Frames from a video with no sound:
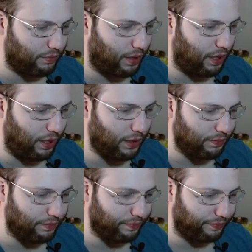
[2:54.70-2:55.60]
here,
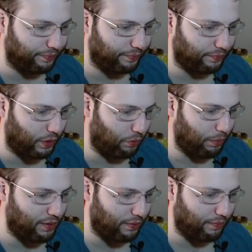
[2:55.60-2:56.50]

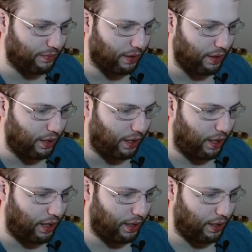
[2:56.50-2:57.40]
whoops,
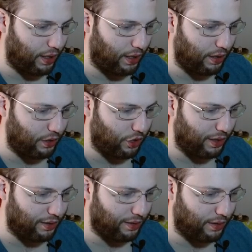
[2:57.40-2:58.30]
and I
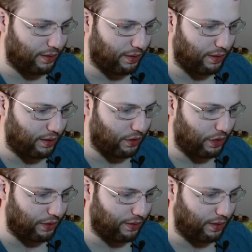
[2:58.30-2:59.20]
just
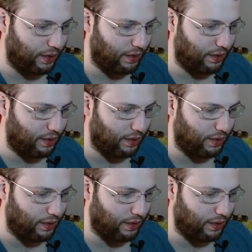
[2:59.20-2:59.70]
adjust it